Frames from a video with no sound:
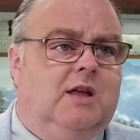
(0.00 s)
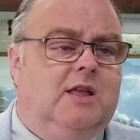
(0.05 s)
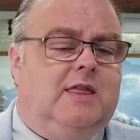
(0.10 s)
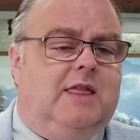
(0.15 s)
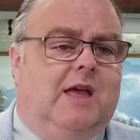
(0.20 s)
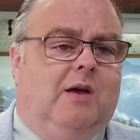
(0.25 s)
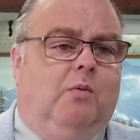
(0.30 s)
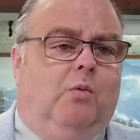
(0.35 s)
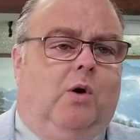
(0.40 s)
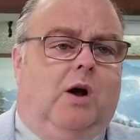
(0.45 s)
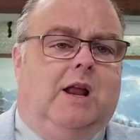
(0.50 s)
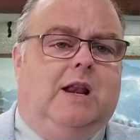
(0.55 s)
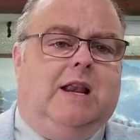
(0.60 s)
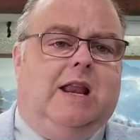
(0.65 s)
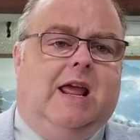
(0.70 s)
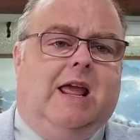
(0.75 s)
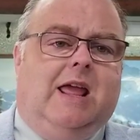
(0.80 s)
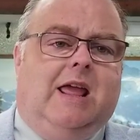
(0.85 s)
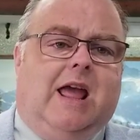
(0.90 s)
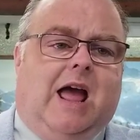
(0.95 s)
that one
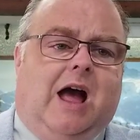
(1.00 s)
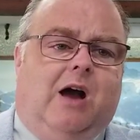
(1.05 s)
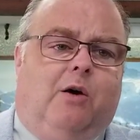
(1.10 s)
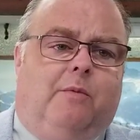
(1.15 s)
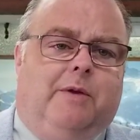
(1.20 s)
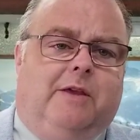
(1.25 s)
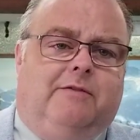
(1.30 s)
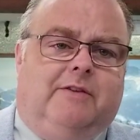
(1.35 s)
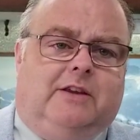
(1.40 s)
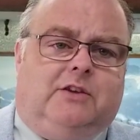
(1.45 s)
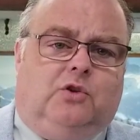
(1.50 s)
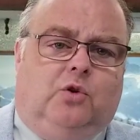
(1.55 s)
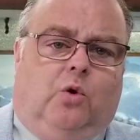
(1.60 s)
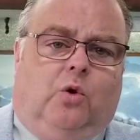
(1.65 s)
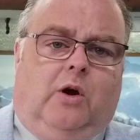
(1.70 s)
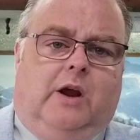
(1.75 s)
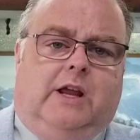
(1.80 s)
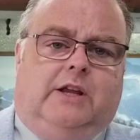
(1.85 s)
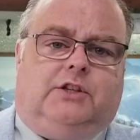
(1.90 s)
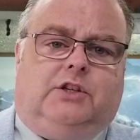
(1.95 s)
day I will be
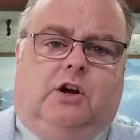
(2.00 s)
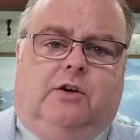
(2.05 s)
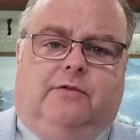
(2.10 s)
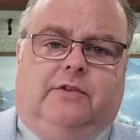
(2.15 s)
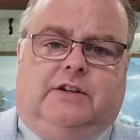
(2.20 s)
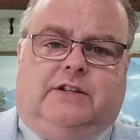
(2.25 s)
victorious over